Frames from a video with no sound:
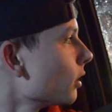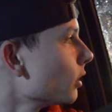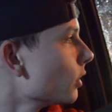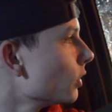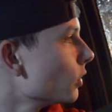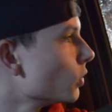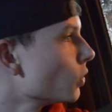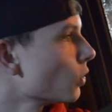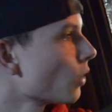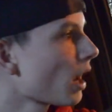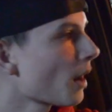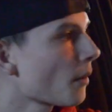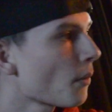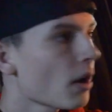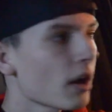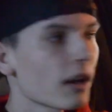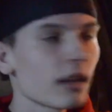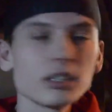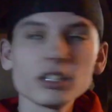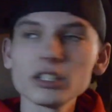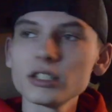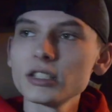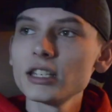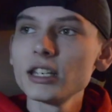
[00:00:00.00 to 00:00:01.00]
Do I want
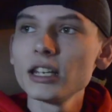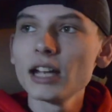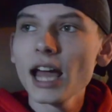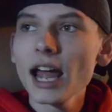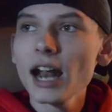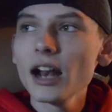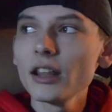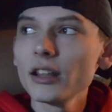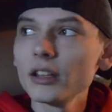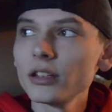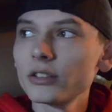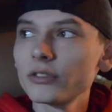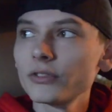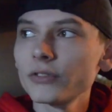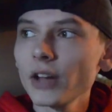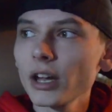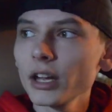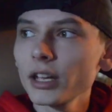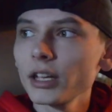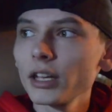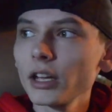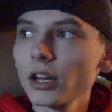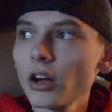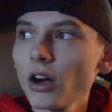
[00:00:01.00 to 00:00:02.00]
to just get out of this
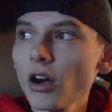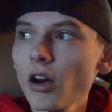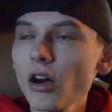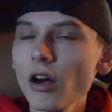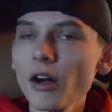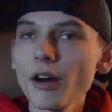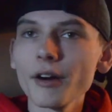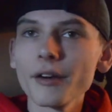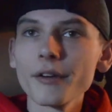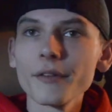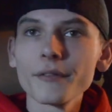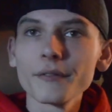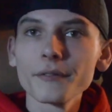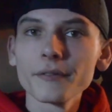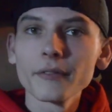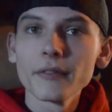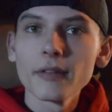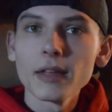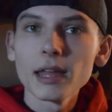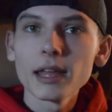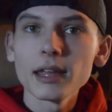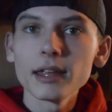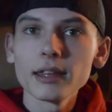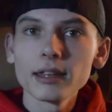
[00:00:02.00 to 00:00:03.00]
fucking car?
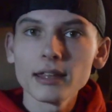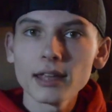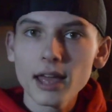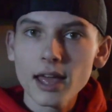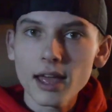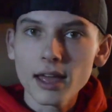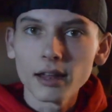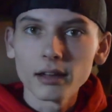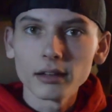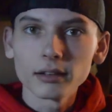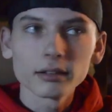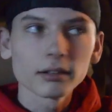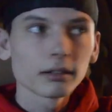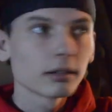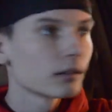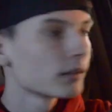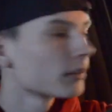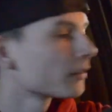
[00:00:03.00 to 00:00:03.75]
Yes.